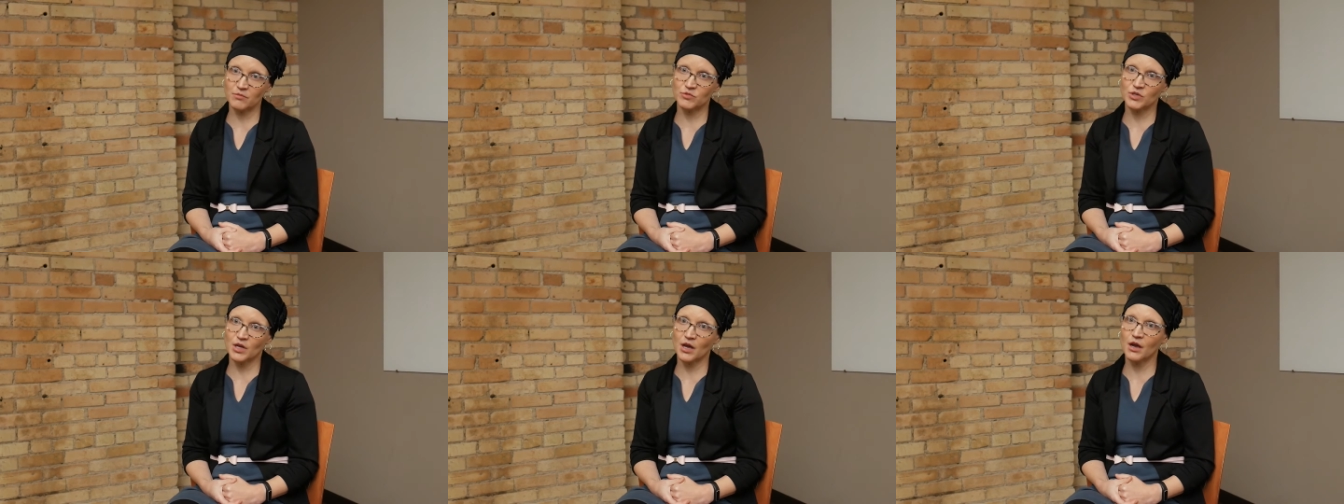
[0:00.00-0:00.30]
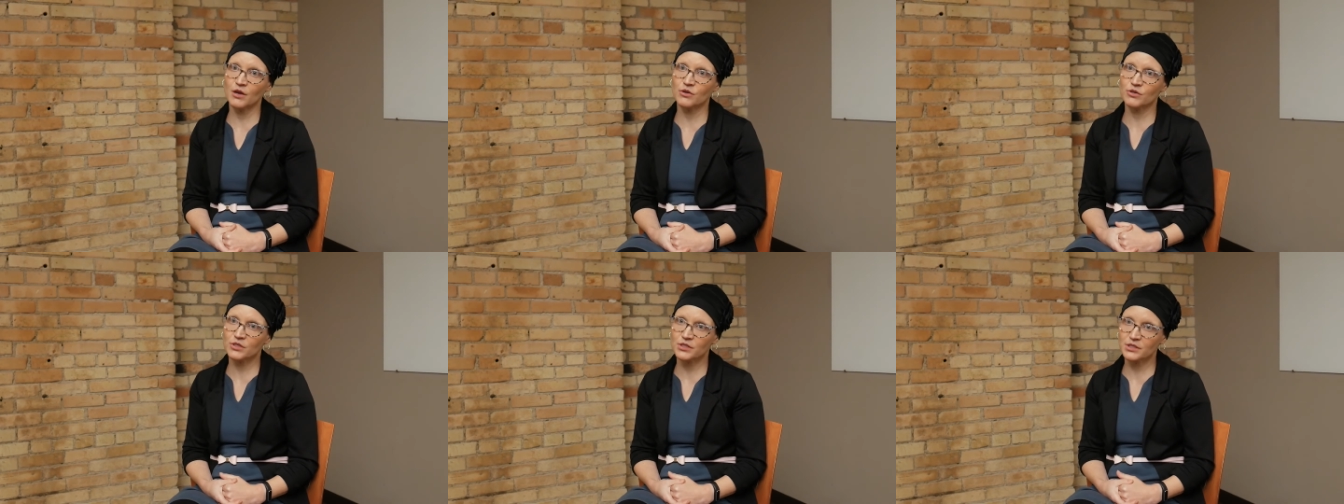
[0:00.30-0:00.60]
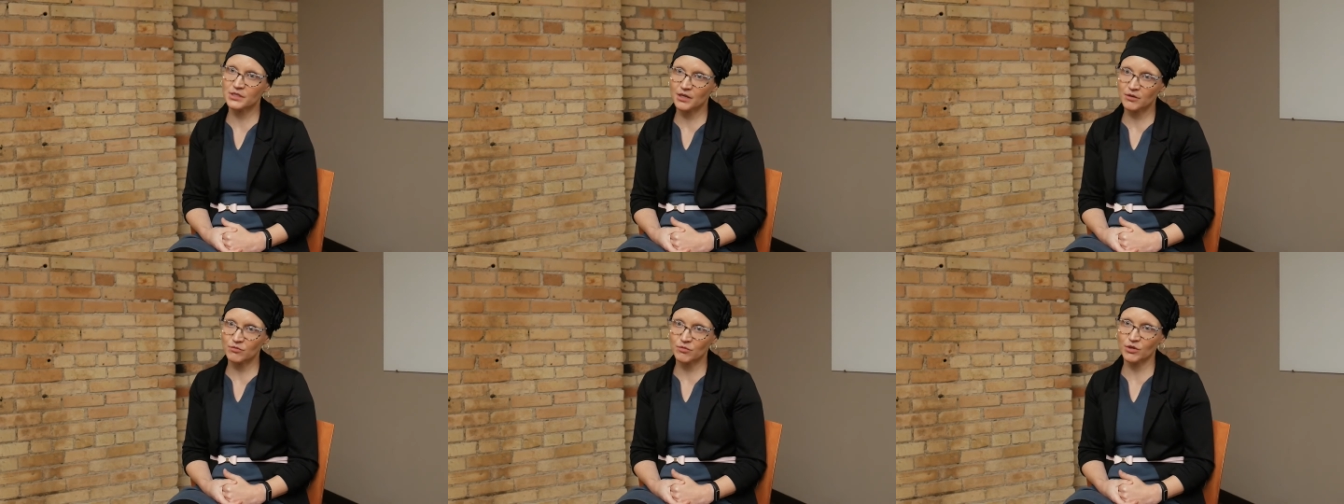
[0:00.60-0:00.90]
to
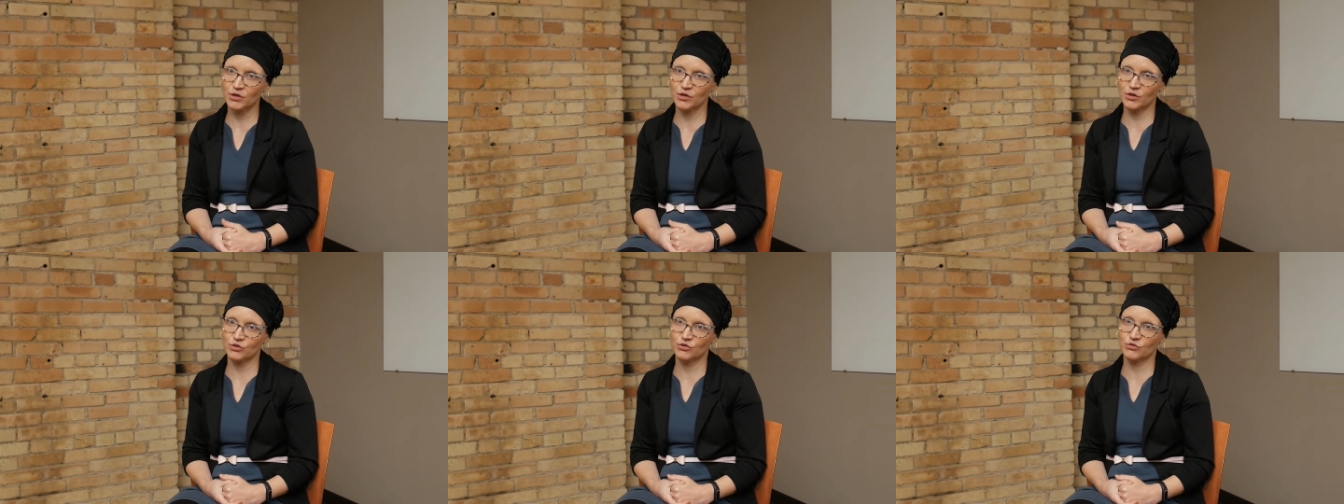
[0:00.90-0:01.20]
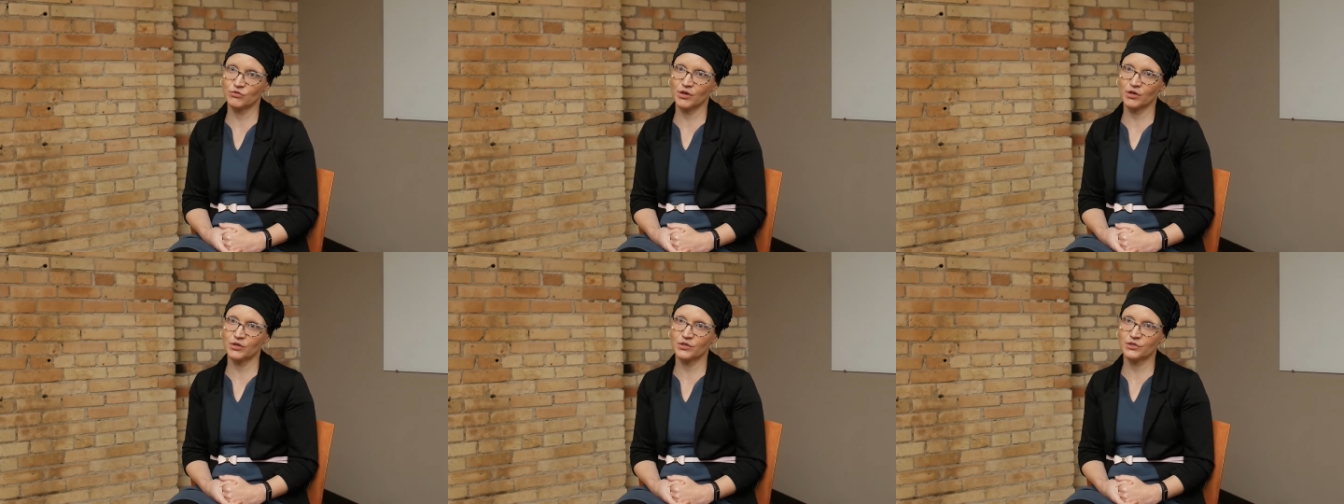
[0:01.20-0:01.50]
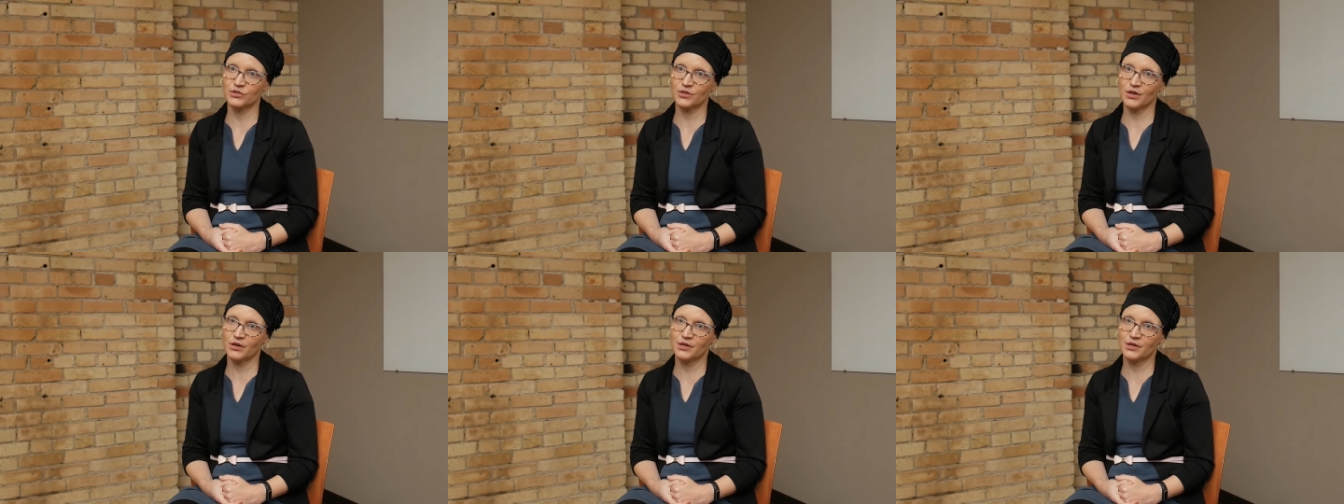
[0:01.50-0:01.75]
understand what their struggles are,